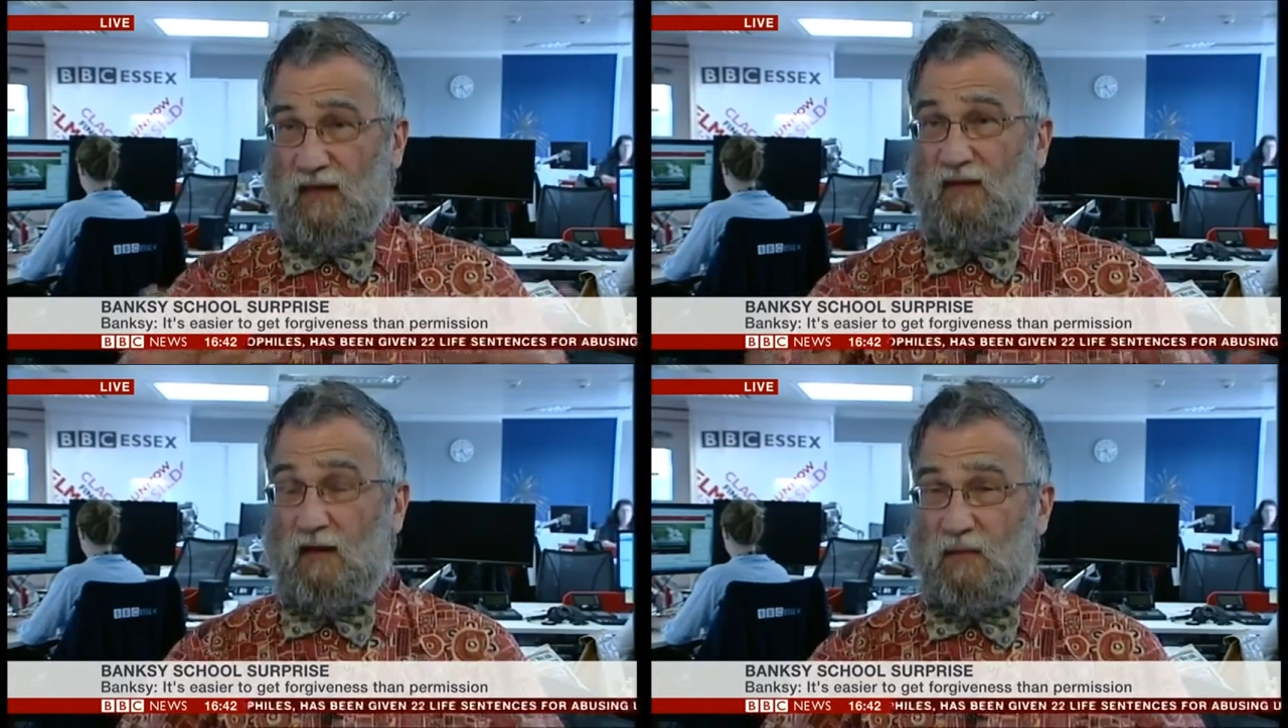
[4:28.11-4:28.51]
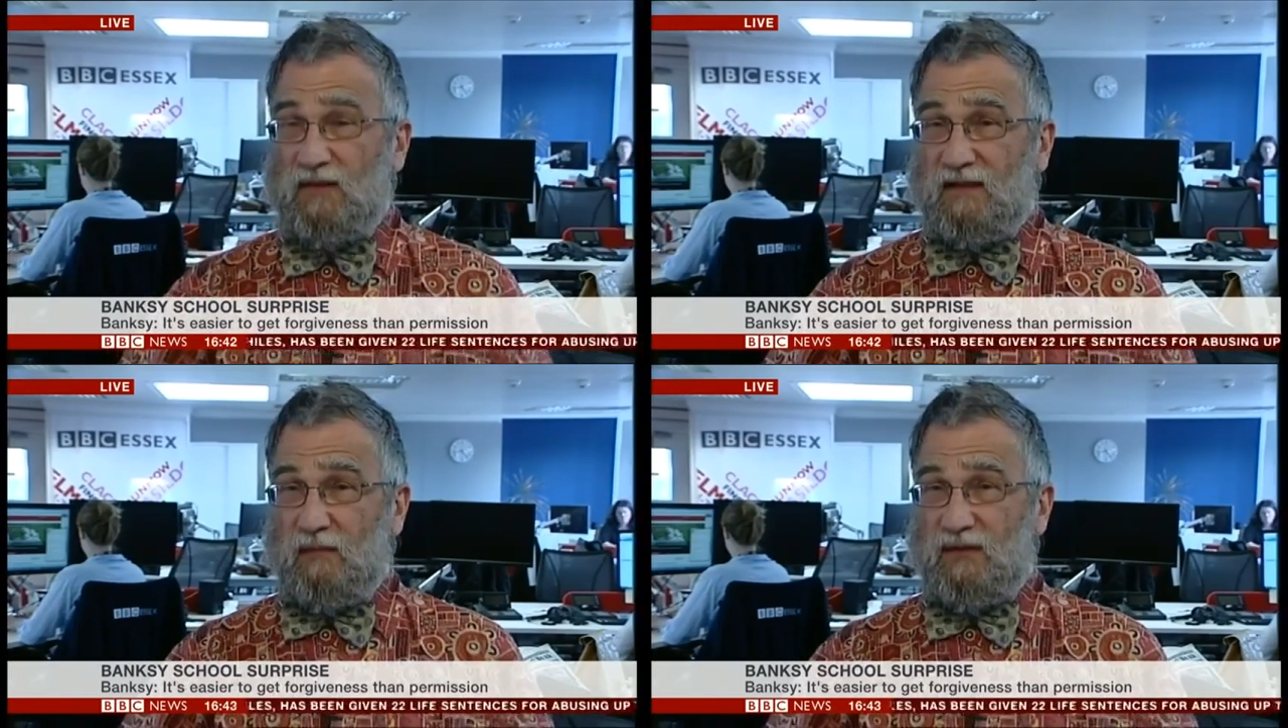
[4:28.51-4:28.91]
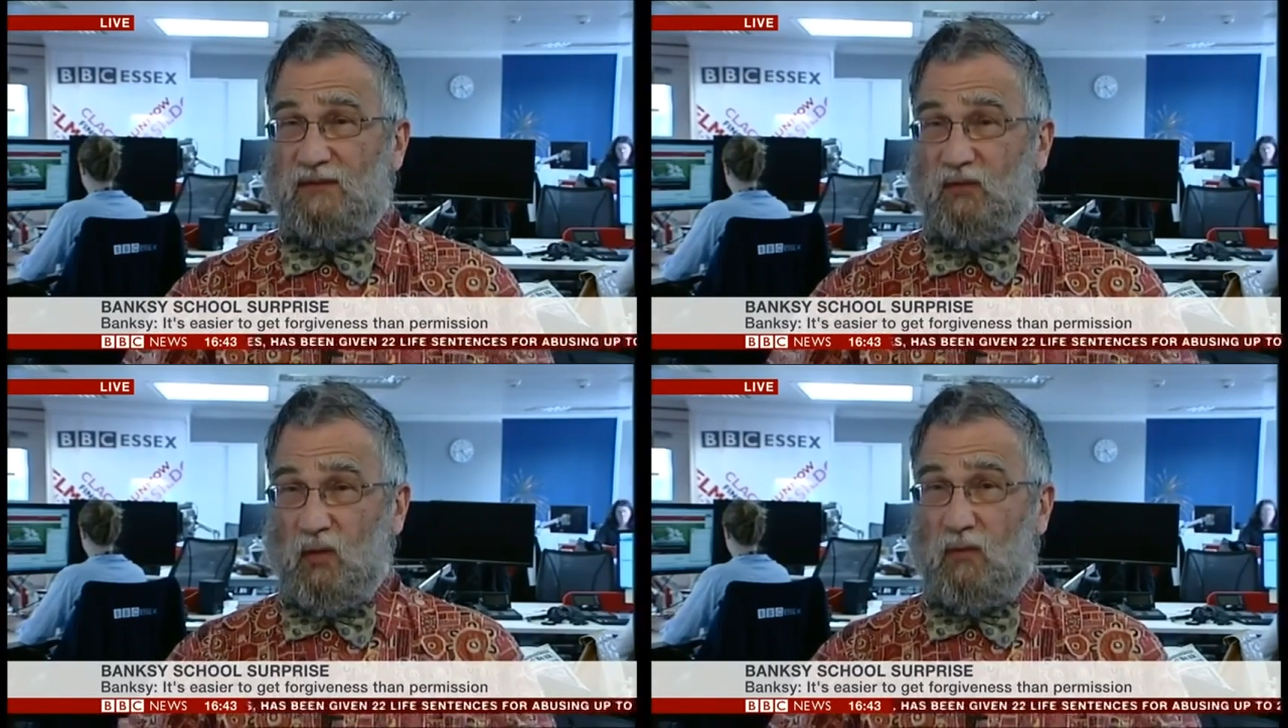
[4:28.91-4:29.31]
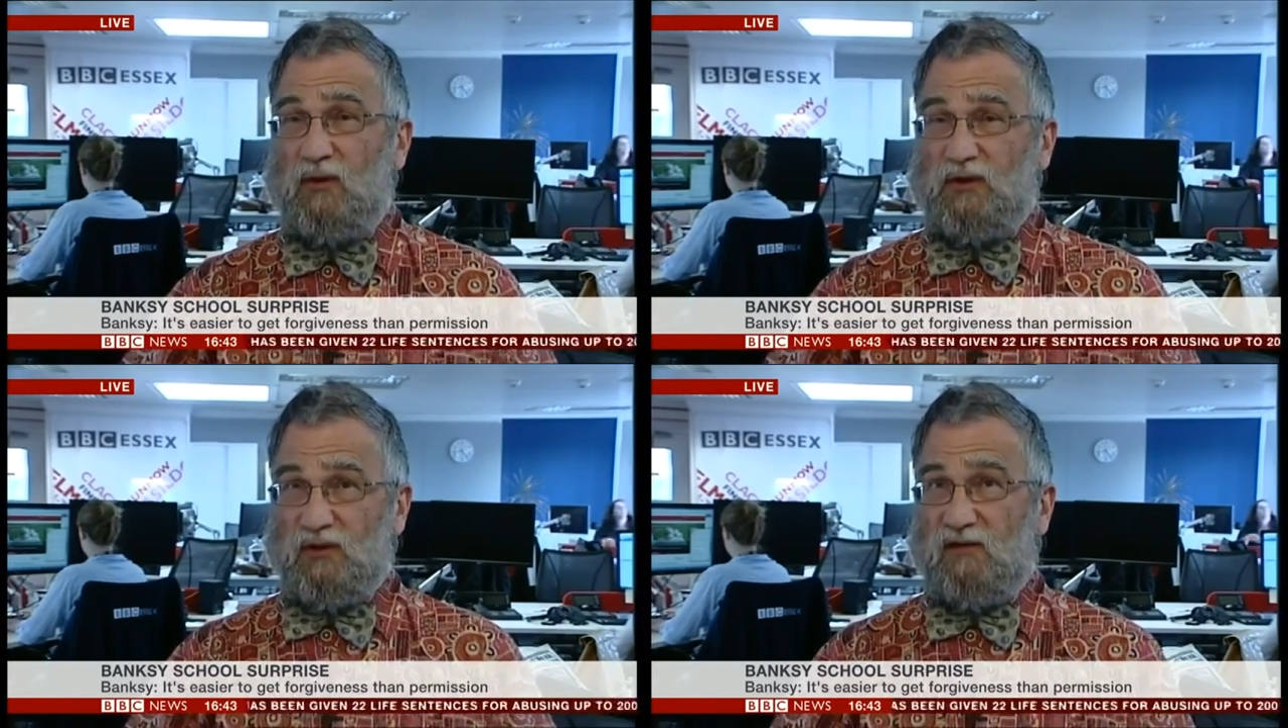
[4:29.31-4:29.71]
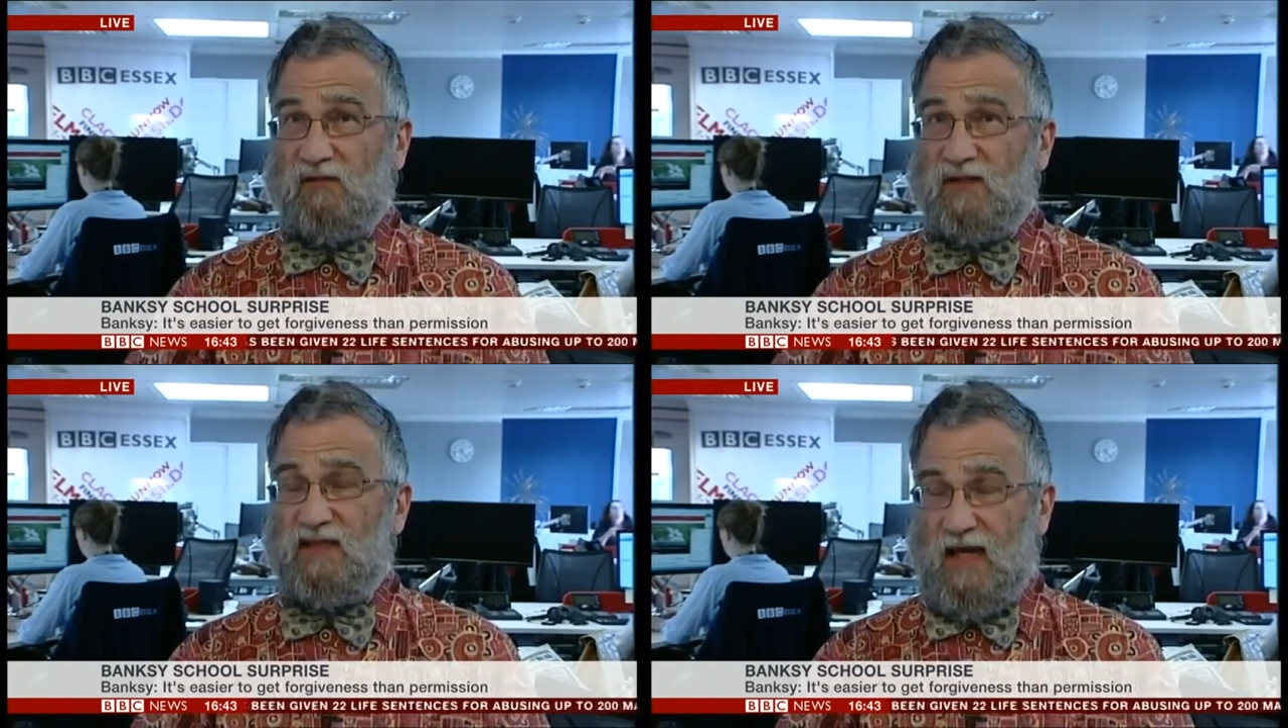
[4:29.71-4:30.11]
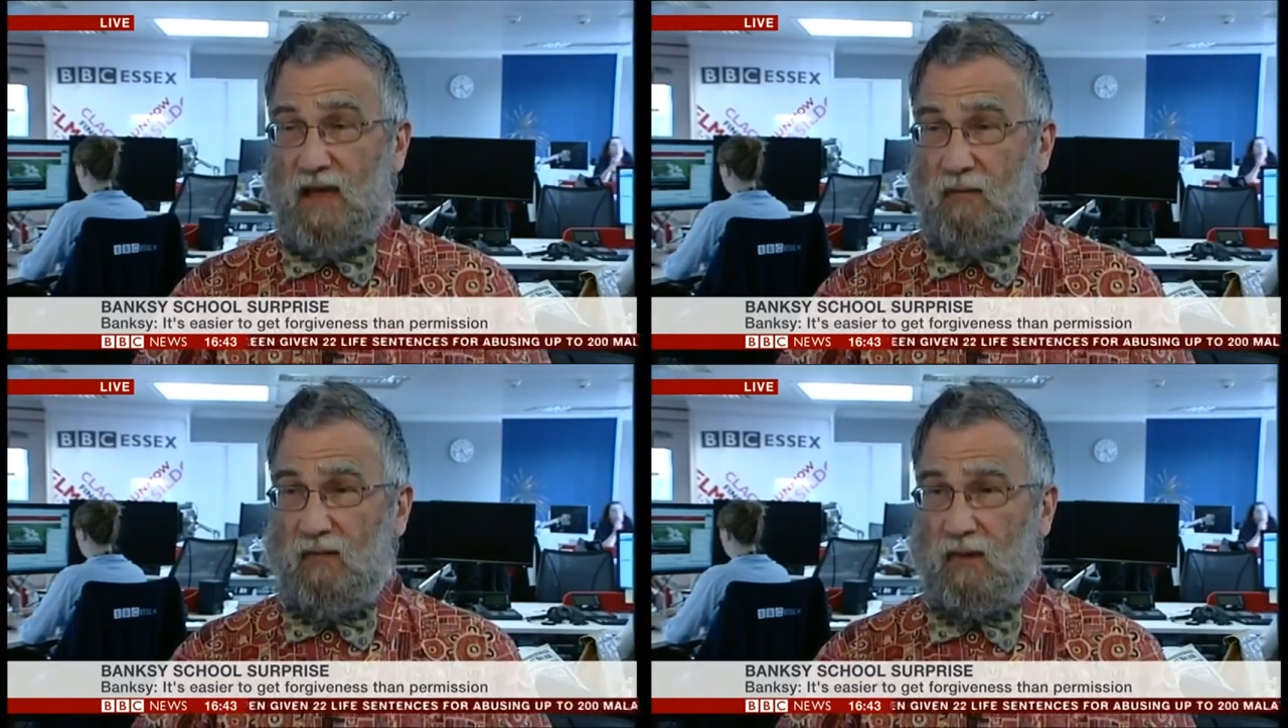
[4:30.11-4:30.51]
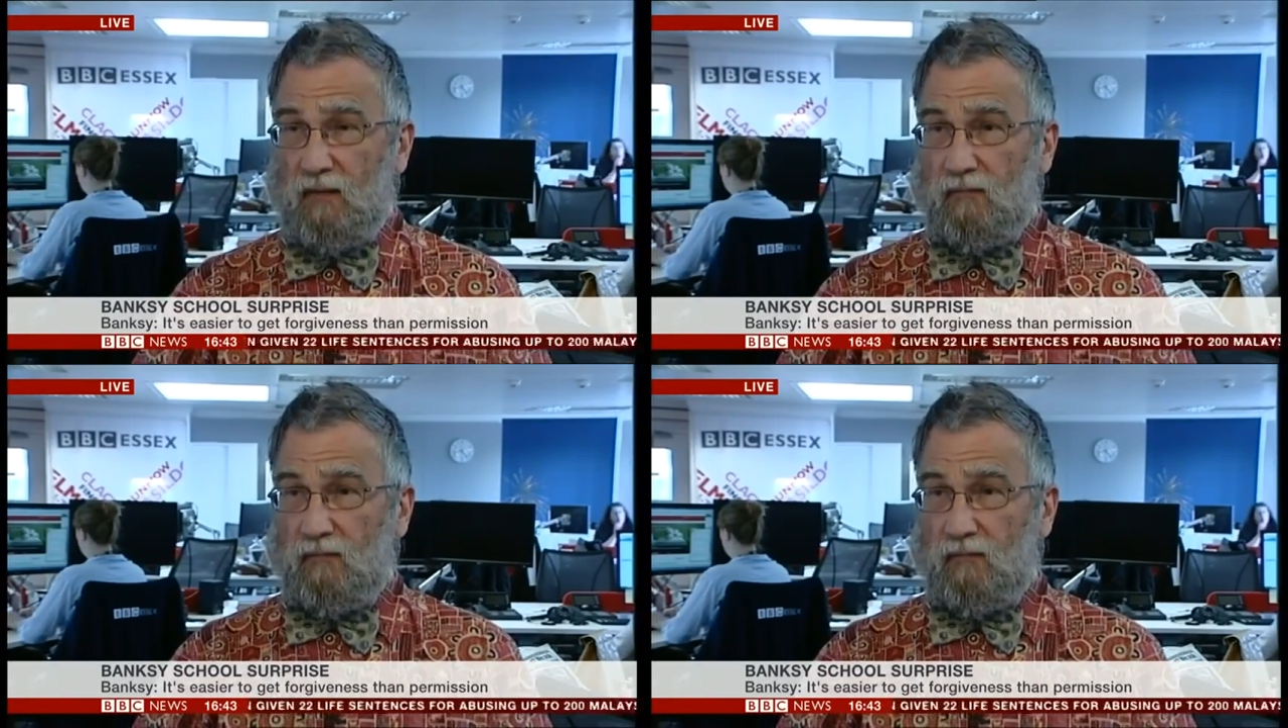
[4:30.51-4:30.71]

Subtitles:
That was a normal children's game,